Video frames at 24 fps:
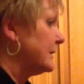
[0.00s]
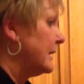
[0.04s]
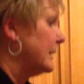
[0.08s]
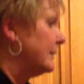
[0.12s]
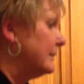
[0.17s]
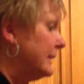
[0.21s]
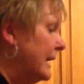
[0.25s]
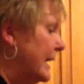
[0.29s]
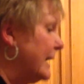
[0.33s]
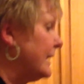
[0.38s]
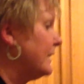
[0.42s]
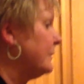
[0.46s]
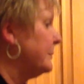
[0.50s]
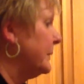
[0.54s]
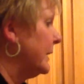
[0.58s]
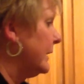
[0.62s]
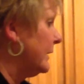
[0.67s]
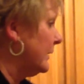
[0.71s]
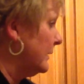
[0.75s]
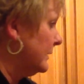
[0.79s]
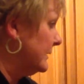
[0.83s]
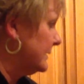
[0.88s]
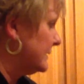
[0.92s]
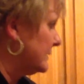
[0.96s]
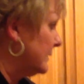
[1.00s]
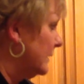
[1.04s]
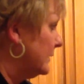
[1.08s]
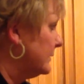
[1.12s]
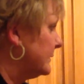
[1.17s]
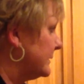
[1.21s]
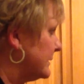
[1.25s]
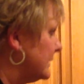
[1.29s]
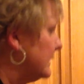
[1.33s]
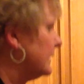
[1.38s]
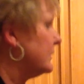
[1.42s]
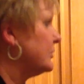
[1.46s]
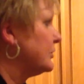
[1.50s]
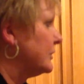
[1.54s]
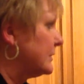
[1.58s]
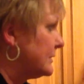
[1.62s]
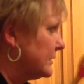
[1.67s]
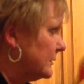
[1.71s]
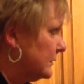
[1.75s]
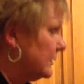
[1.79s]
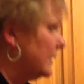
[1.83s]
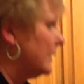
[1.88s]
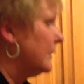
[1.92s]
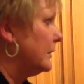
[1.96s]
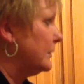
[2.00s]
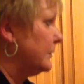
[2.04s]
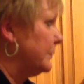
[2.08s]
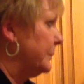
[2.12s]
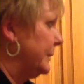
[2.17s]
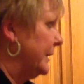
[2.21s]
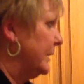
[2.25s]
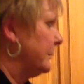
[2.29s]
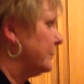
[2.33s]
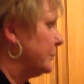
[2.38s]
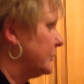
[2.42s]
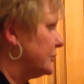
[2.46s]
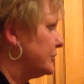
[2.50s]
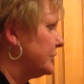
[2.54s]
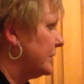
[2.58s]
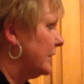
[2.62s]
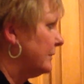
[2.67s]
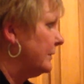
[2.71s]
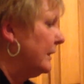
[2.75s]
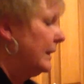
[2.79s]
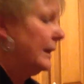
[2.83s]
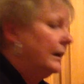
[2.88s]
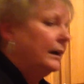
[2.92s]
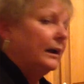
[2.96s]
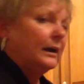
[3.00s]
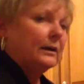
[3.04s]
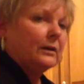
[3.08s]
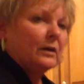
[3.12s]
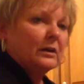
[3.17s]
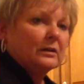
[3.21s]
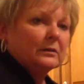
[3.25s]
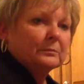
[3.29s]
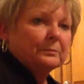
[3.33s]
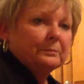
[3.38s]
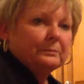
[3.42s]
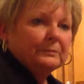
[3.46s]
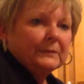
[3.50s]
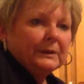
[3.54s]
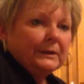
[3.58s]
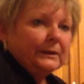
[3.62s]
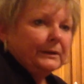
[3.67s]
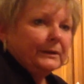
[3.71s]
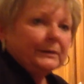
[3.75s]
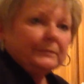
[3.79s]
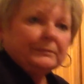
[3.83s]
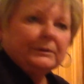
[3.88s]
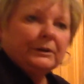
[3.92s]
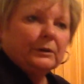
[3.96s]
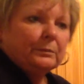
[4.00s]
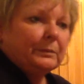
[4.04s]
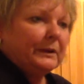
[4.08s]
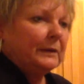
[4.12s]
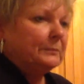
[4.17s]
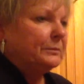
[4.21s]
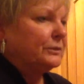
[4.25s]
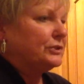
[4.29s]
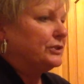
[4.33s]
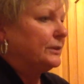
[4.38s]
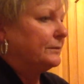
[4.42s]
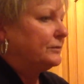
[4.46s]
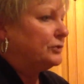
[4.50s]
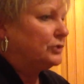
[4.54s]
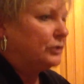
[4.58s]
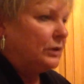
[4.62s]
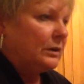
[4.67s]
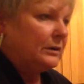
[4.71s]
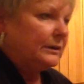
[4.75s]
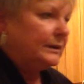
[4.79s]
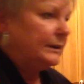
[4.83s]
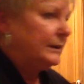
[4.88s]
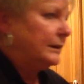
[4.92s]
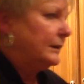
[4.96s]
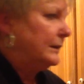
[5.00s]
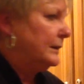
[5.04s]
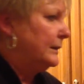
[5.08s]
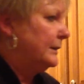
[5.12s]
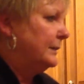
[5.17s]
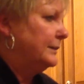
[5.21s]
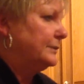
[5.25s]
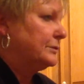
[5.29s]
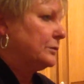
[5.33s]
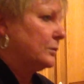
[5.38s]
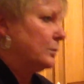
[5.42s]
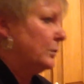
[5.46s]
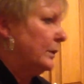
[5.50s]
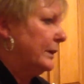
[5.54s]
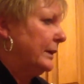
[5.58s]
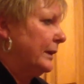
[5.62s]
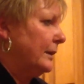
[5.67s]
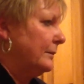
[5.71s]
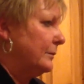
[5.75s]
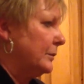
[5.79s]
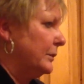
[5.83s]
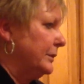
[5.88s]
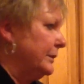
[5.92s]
A lot of my consultants just love Pampered Chef. I call them, you know, Pampered Chef junkies or whatever.